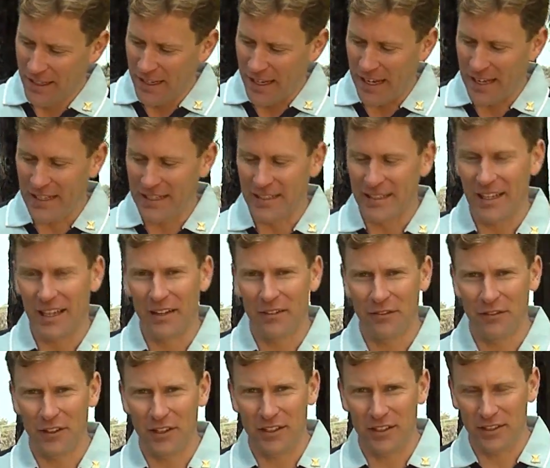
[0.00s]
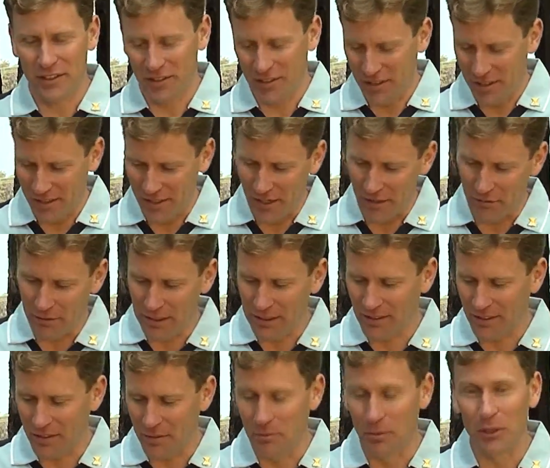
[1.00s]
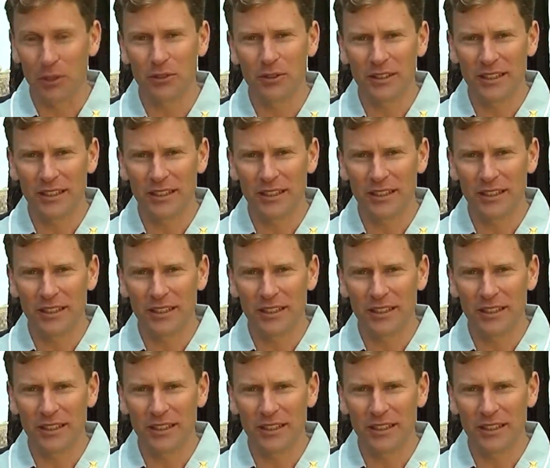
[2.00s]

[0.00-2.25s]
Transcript: And Fred is a resident model.